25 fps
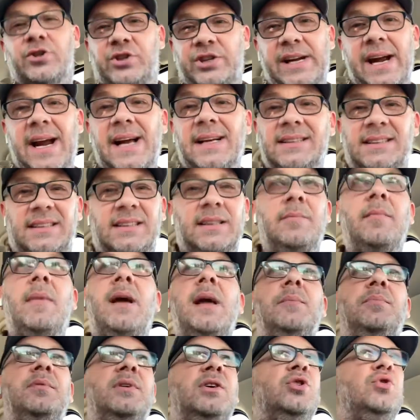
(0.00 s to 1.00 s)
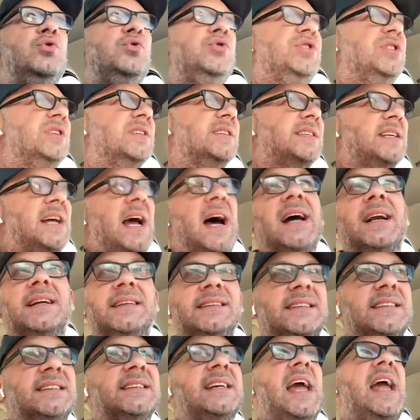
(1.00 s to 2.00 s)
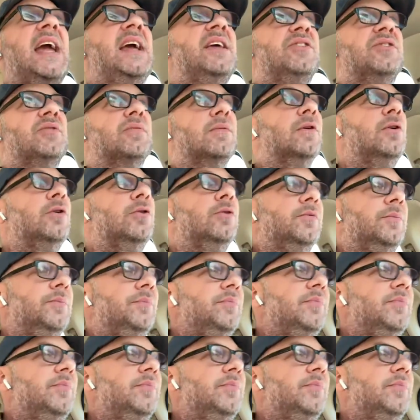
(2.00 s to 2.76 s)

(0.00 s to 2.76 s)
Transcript: chance that maybe you just kind of skate through.